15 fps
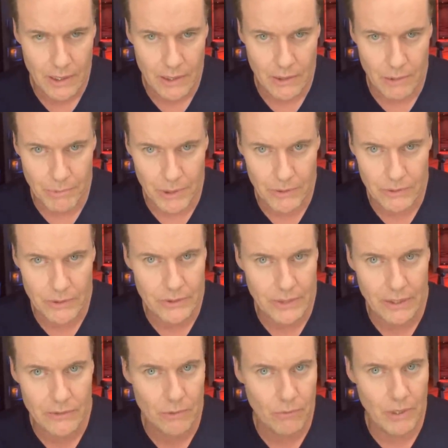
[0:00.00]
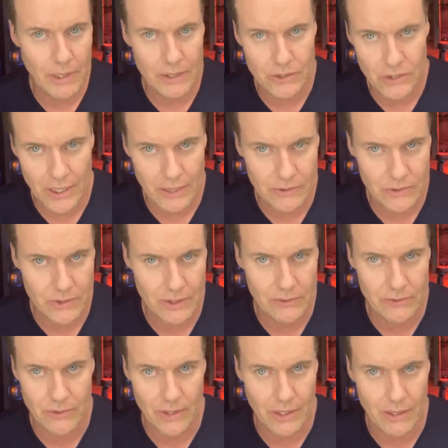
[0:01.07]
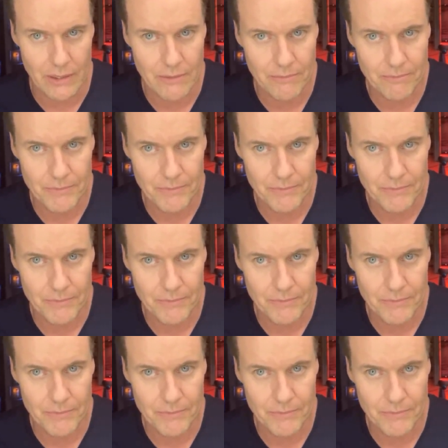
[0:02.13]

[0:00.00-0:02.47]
the partner doesn't want to change this thing.